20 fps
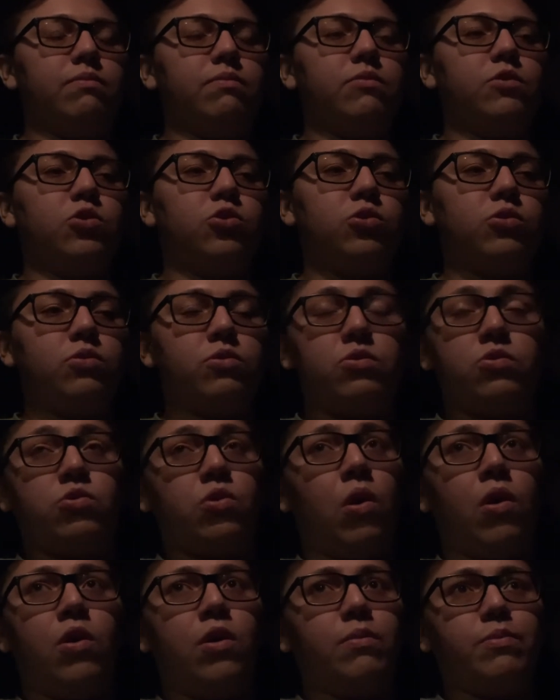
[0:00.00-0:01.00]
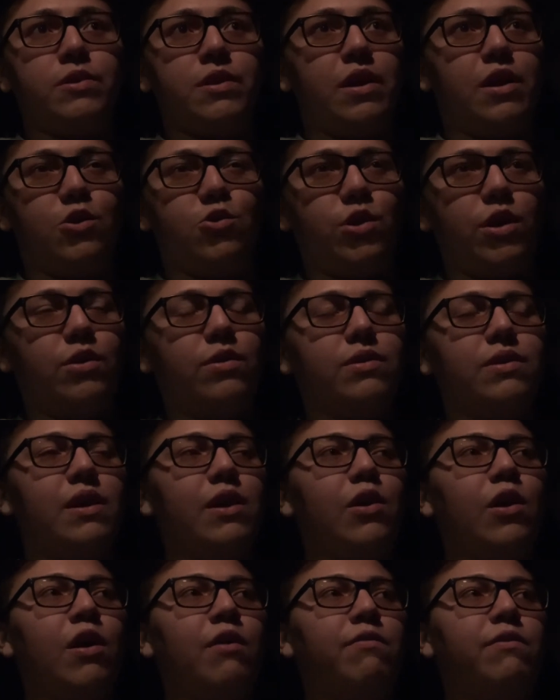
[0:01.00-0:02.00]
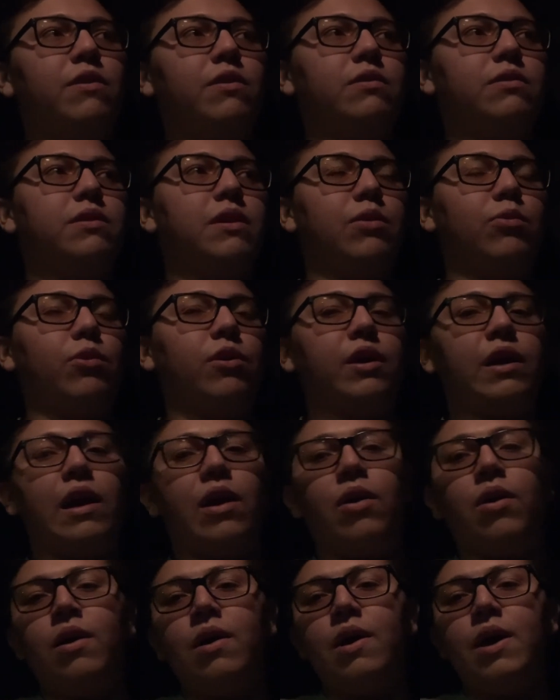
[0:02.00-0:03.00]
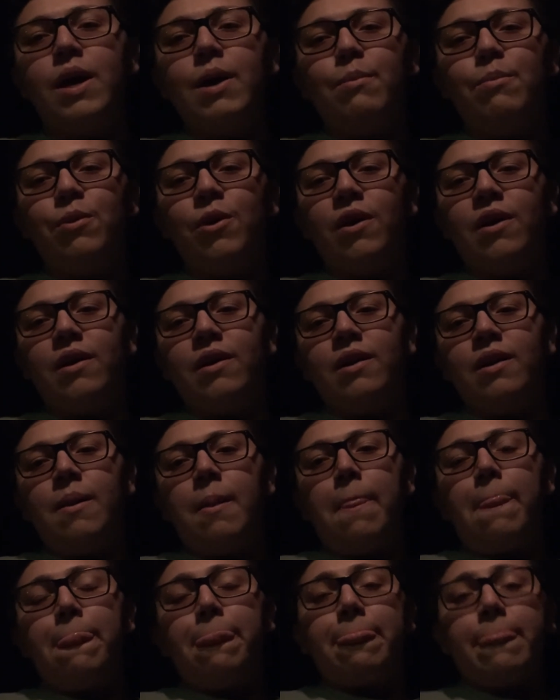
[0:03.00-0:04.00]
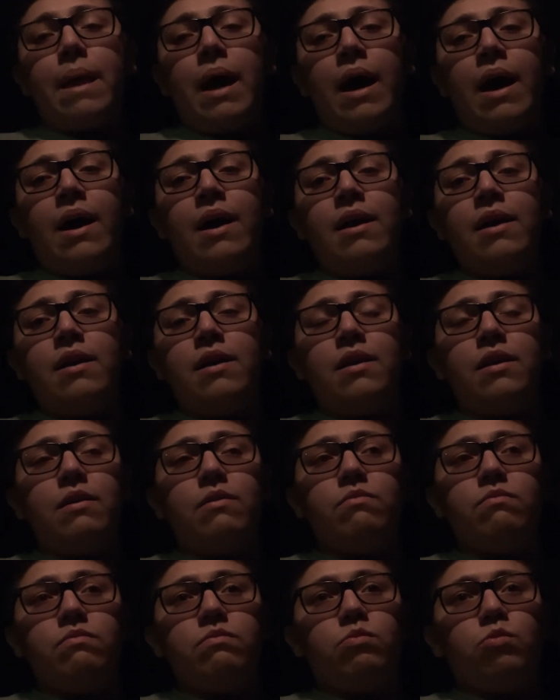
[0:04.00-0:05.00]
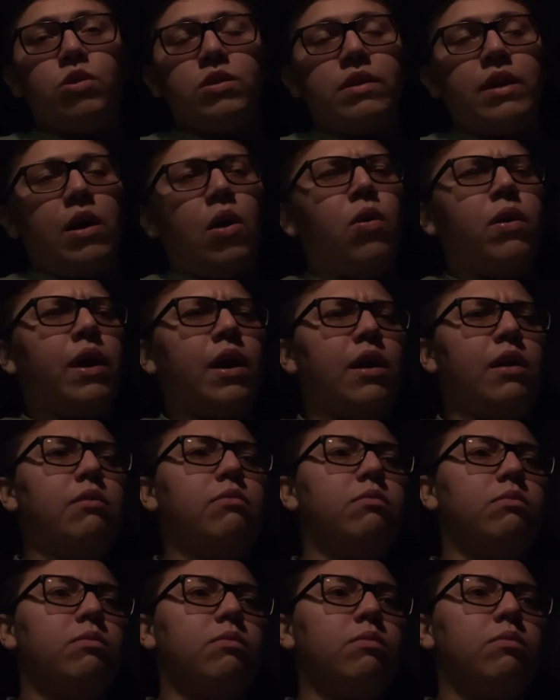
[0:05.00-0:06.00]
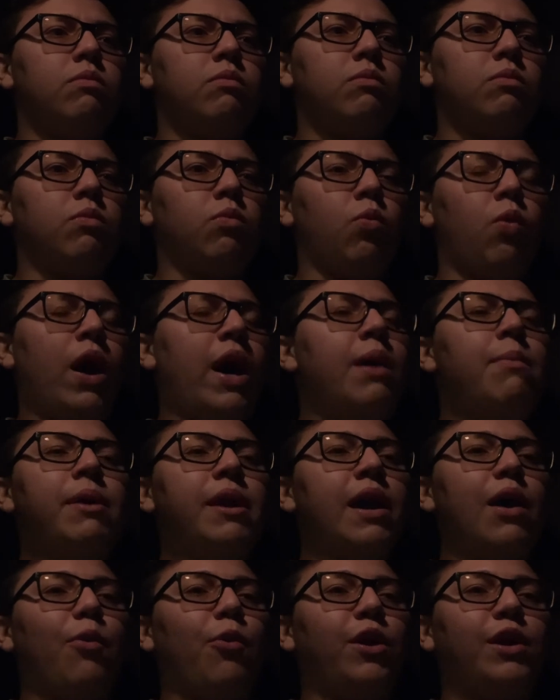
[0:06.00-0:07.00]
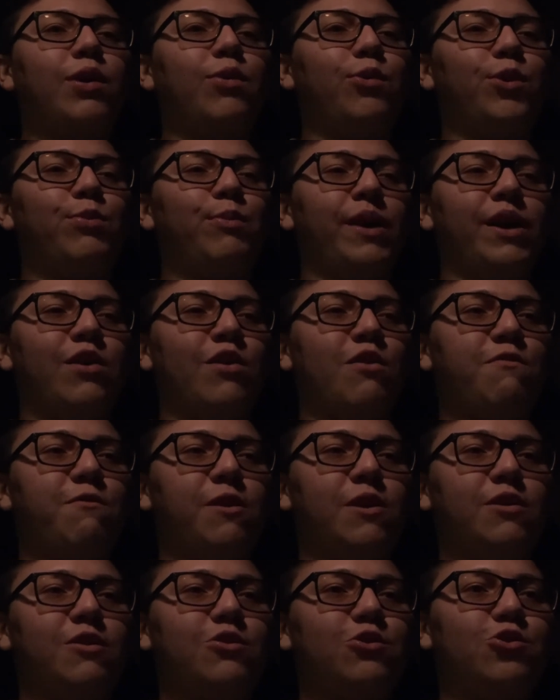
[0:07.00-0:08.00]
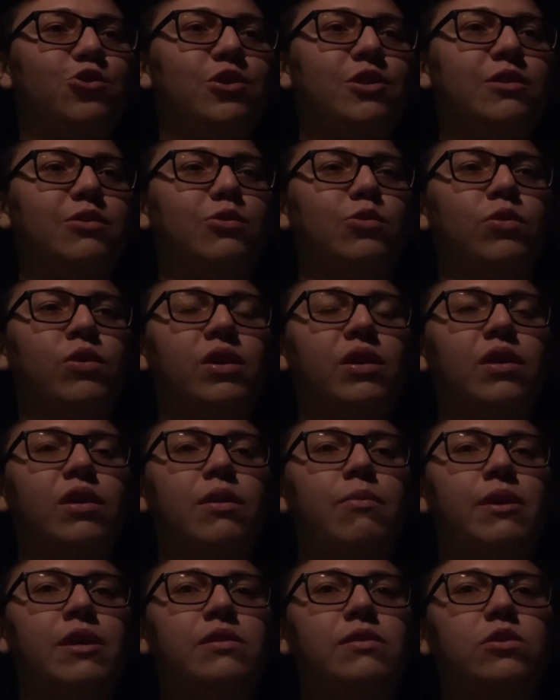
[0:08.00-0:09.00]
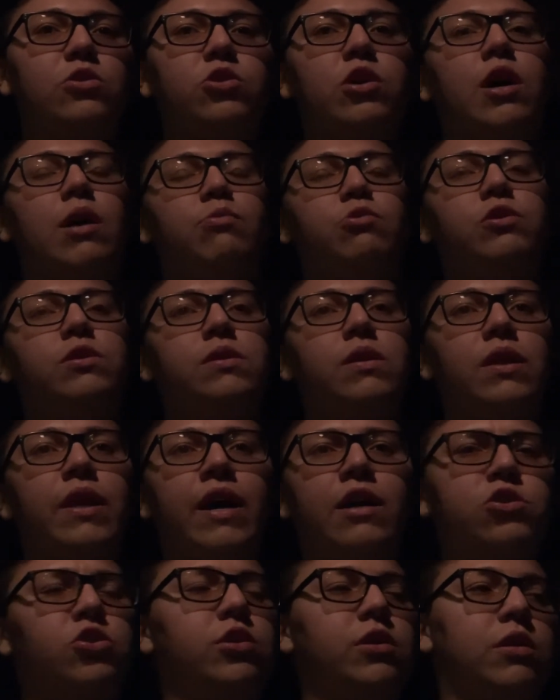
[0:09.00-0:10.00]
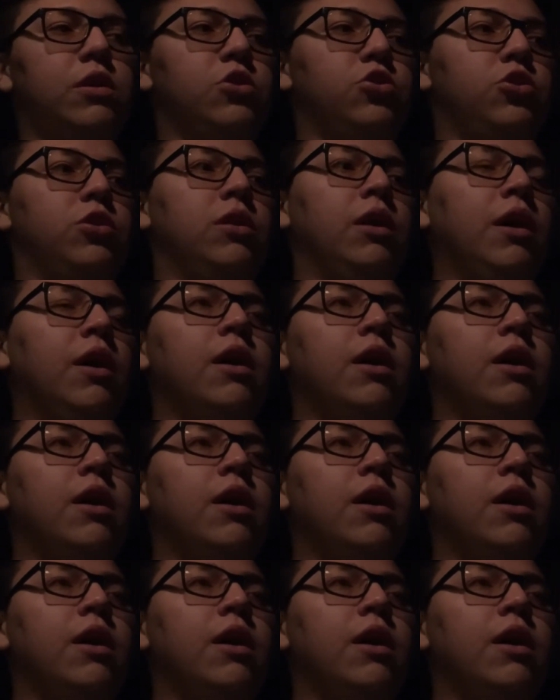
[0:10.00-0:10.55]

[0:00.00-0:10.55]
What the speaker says: startups that I tried to take off and didn't work out. But I was like, okay, why am I not working with my girlfriend? She's doing an amazing job. She's a lash technician.